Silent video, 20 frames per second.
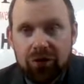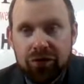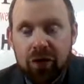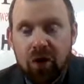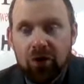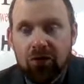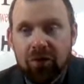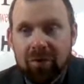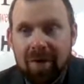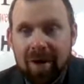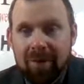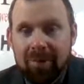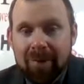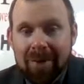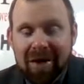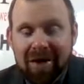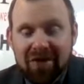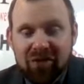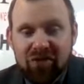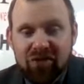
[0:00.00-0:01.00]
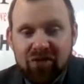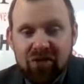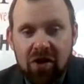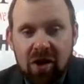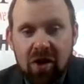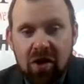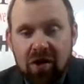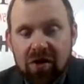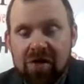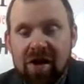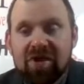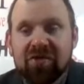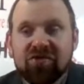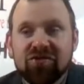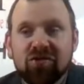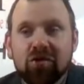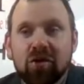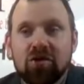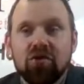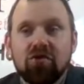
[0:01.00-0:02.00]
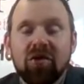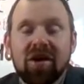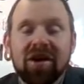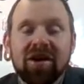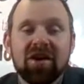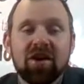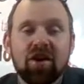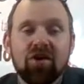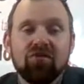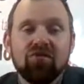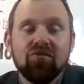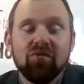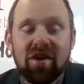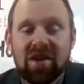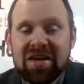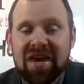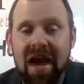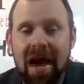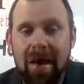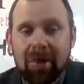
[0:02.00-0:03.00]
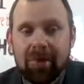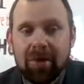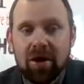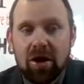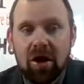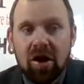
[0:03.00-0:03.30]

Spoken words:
Those are my picks. Let's do a quick recap